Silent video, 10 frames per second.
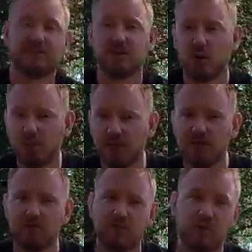that's
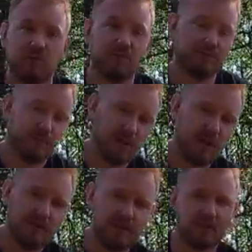coming from
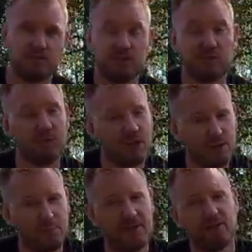other countries with
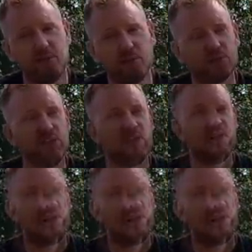other passports.